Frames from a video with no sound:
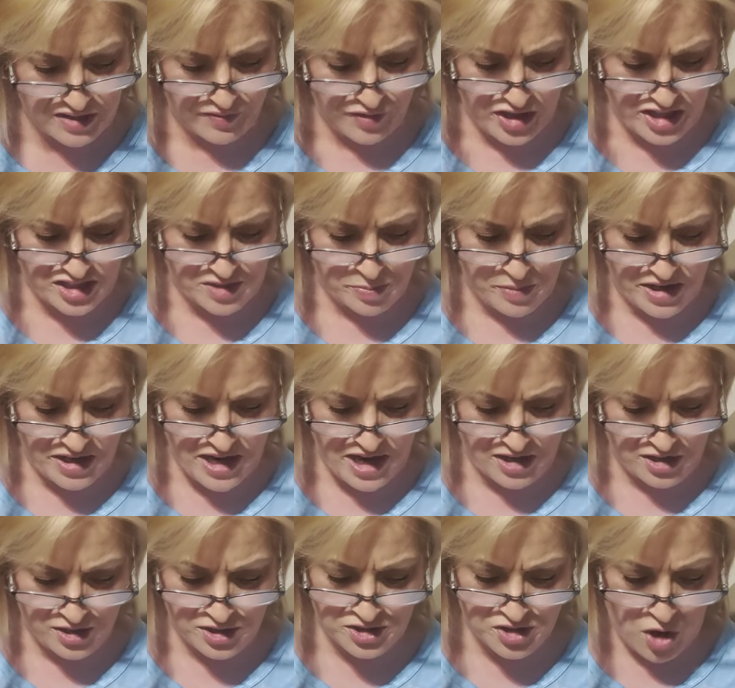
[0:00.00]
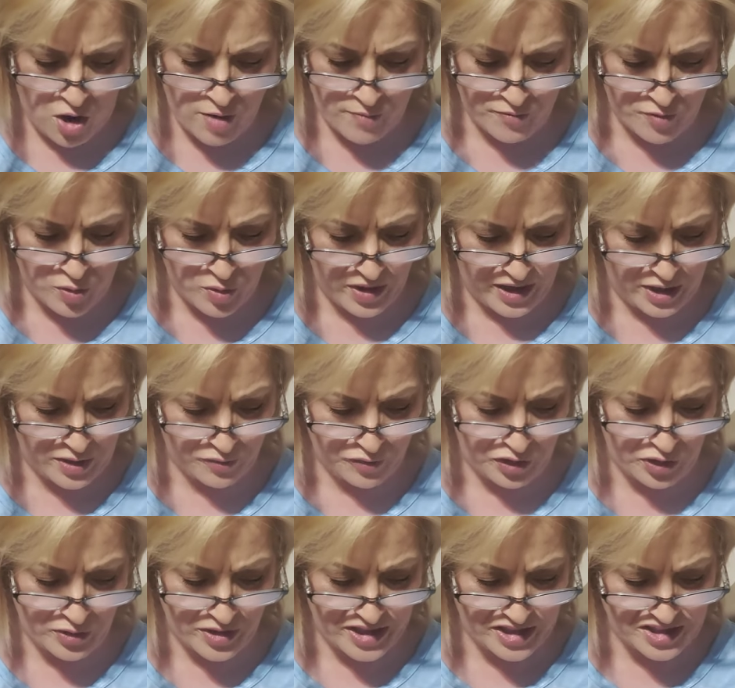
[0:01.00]
The device may not cause harmful
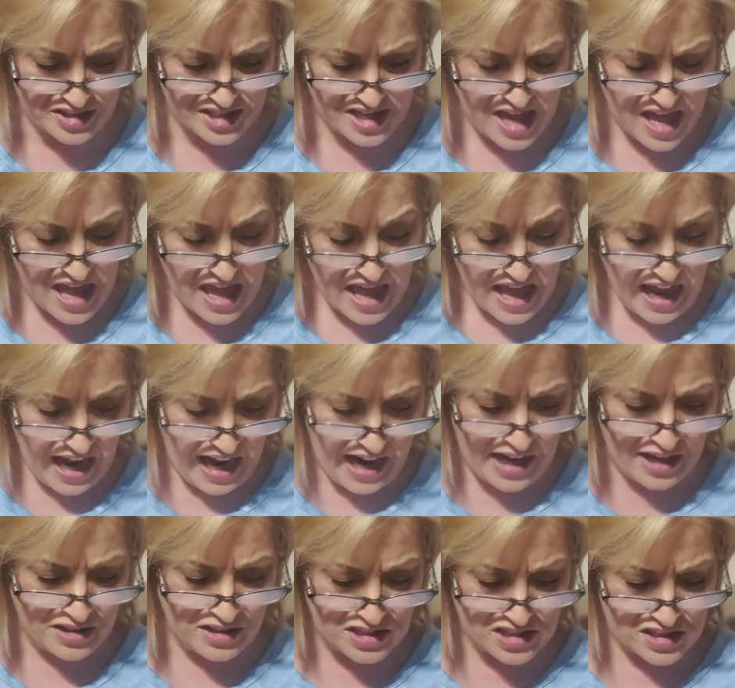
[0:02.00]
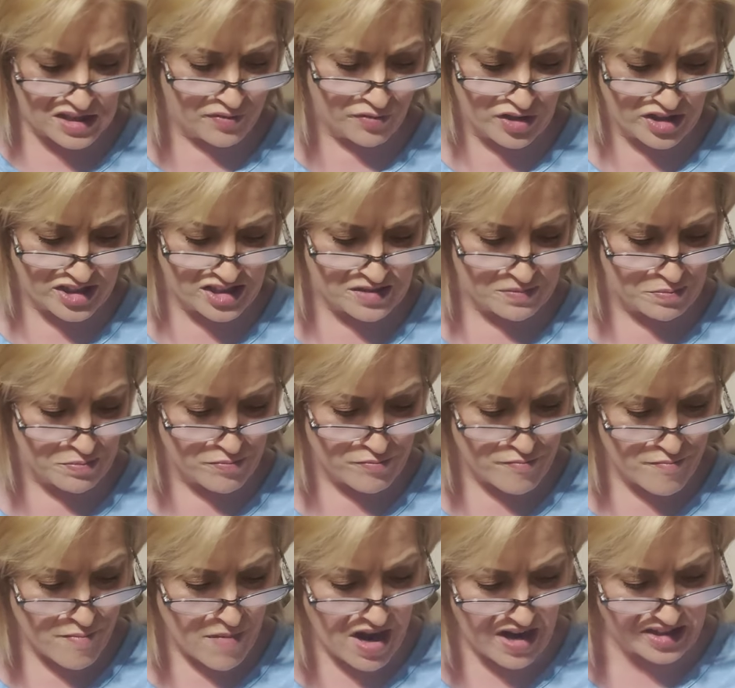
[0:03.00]
interference, and this device
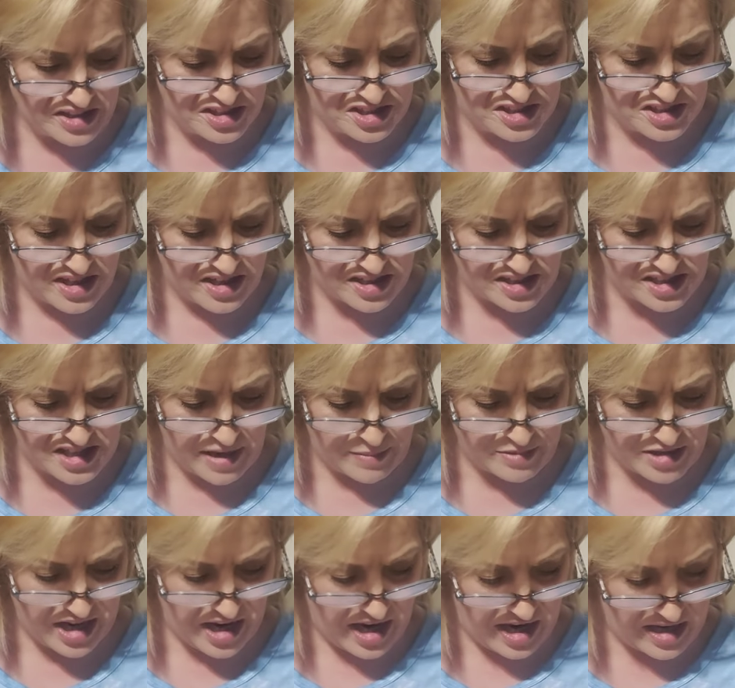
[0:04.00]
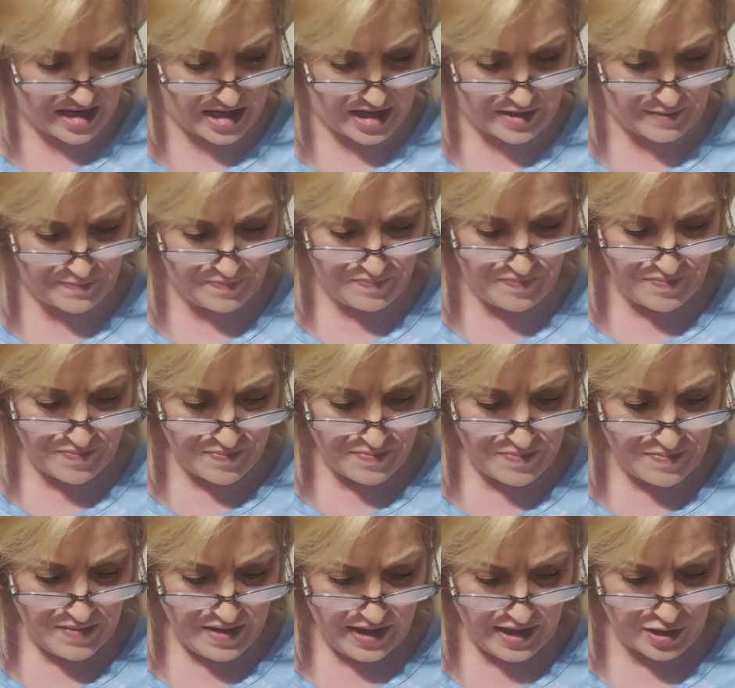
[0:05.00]
must accept any
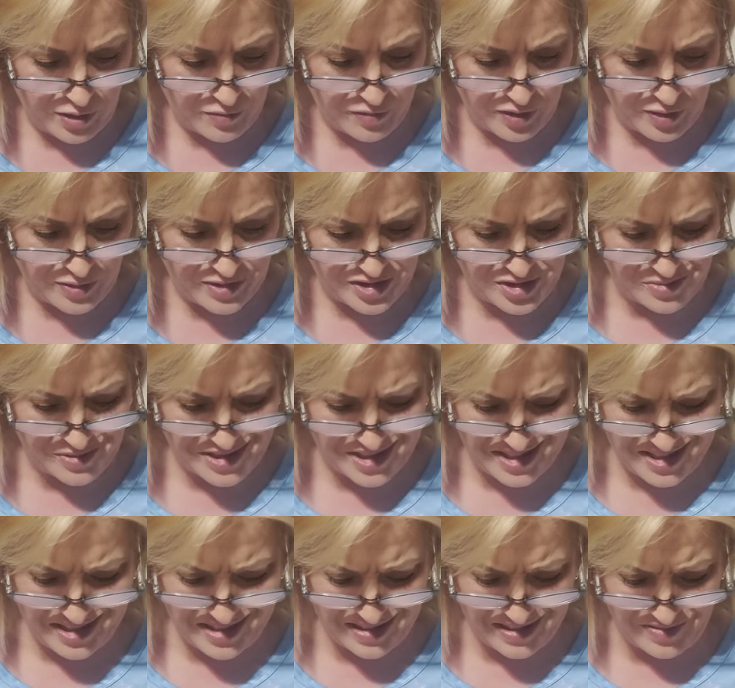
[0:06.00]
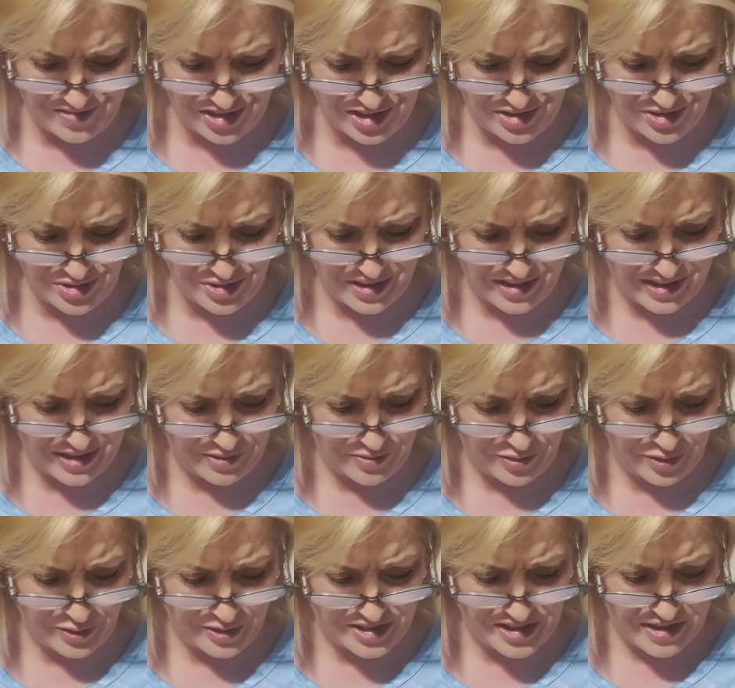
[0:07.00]
interference received, including
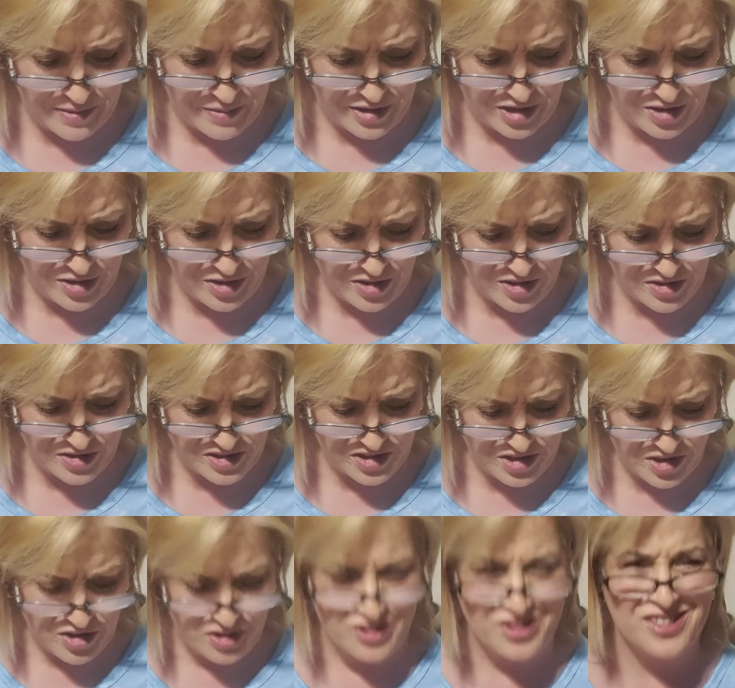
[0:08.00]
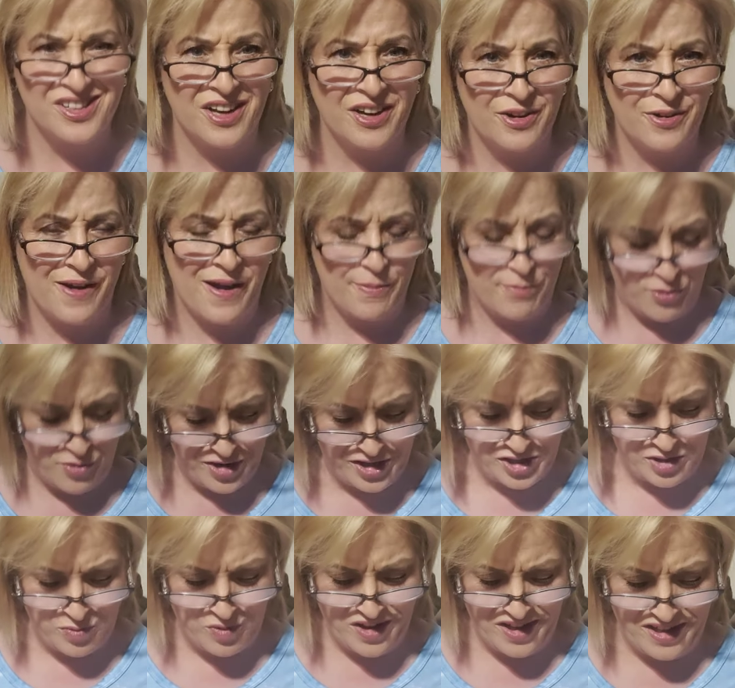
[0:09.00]
interference that may cause undesired
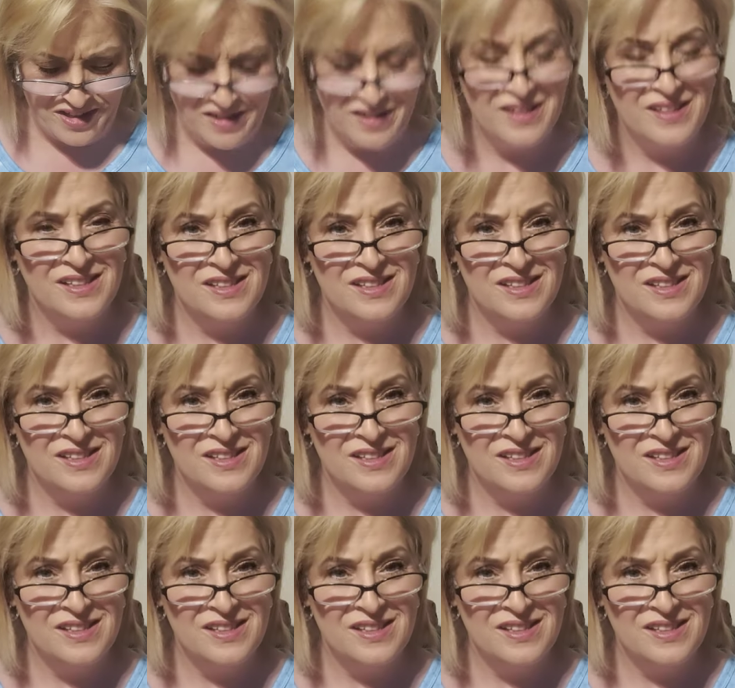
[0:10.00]
operation. What?